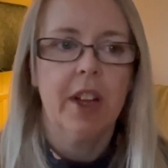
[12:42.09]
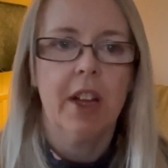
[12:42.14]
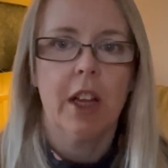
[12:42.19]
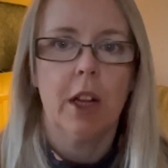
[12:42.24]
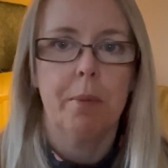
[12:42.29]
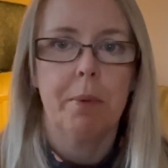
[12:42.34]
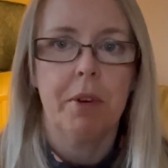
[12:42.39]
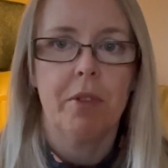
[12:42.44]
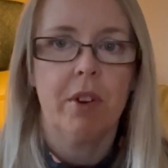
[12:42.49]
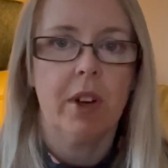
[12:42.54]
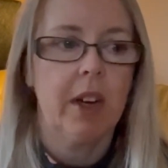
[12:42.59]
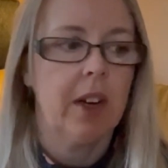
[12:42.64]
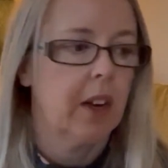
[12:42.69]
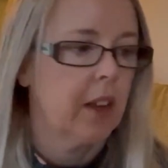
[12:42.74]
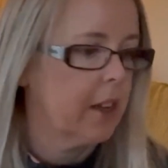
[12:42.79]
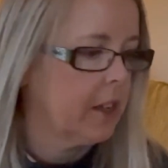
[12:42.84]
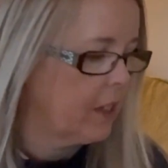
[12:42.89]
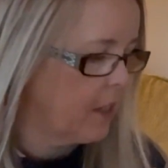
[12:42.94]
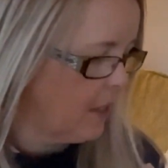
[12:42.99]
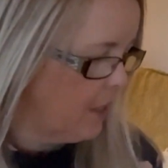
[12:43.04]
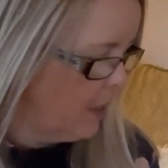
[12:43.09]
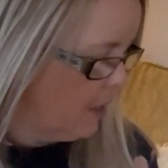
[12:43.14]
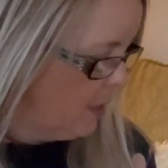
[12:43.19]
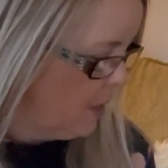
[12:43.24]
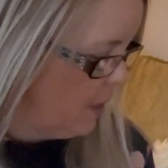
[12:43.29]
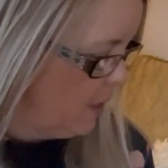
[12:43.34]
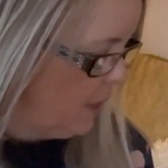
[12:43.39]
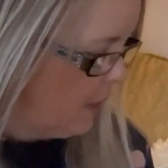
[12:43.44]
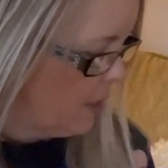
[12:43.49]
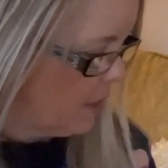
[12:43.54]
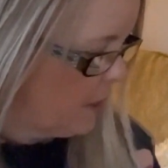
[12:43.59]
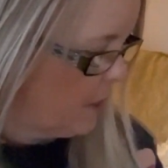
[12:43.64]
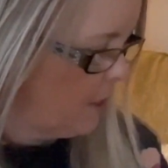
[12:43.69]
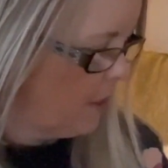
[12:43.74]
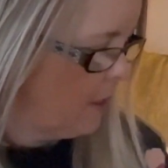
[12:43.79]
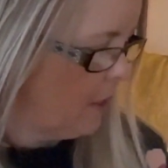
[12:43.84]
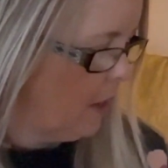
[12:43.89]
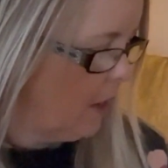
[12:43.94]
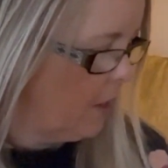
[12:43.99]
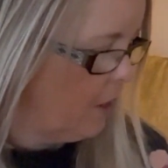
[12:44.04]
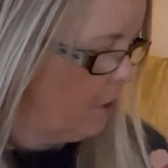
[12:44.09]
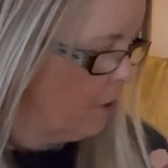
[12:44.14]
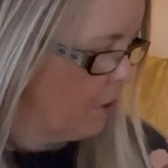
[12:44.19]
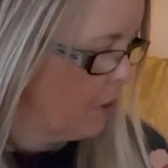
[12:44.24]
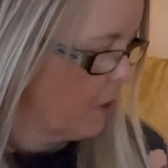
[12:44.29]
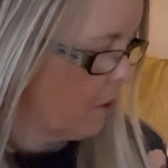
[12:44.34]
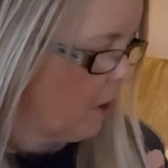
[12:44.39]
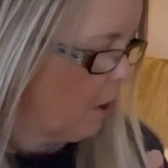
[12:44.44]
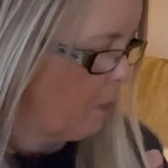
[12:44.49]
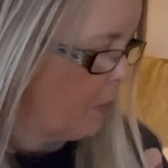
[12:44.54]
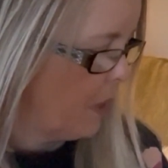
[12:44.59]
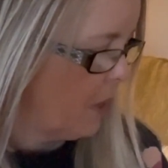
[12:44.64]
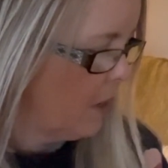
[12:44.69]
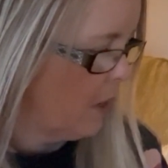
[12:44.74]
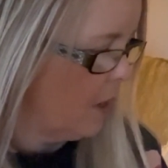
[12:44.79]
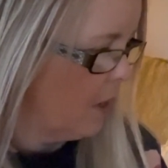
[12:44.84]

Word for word: It'll be really nice. Yes, I know, Scrappy.